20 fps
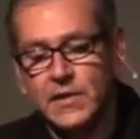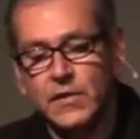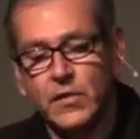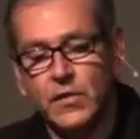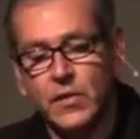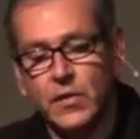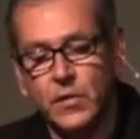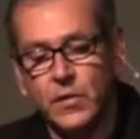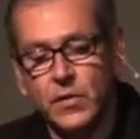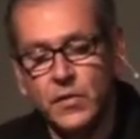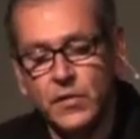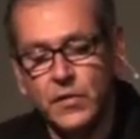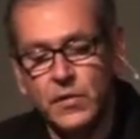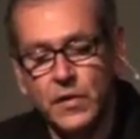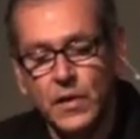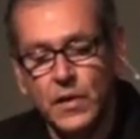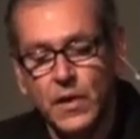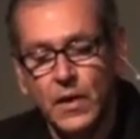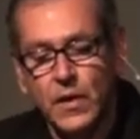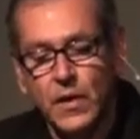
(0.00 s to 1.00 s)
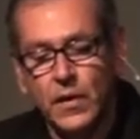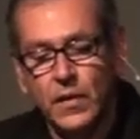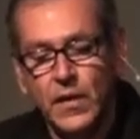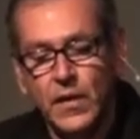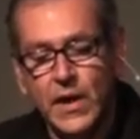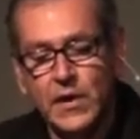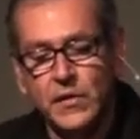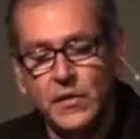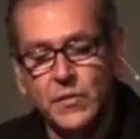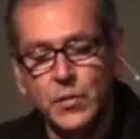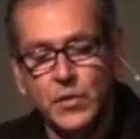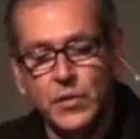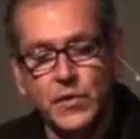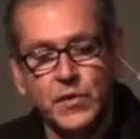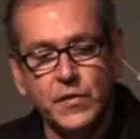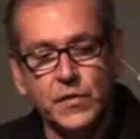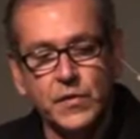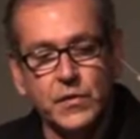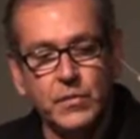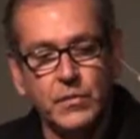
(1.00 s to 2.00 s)
of course, this
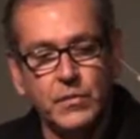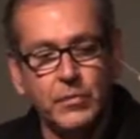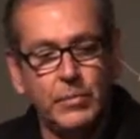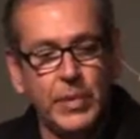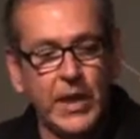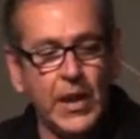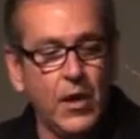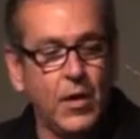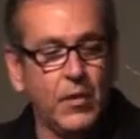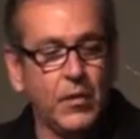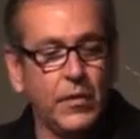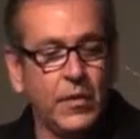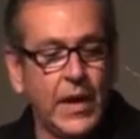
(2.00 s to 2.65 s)
was beyond